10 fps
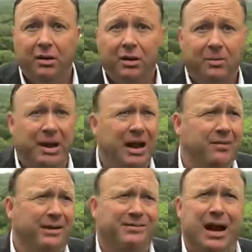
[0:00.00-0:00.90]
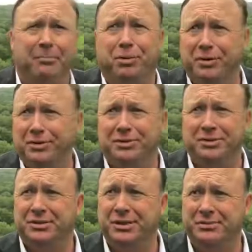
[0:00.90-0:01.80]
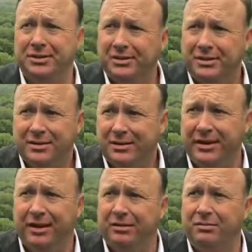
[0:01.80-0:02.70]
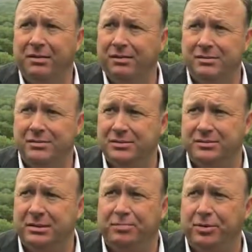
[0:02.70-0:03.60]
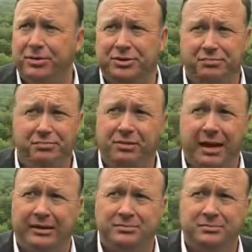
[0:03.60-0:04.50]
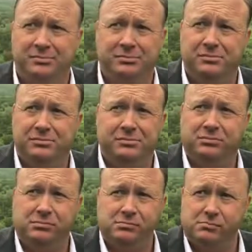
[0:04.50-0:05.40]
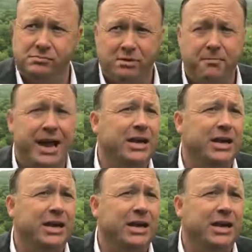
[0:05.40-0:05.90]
I mean, I have like top producers that, you know, have produced like the main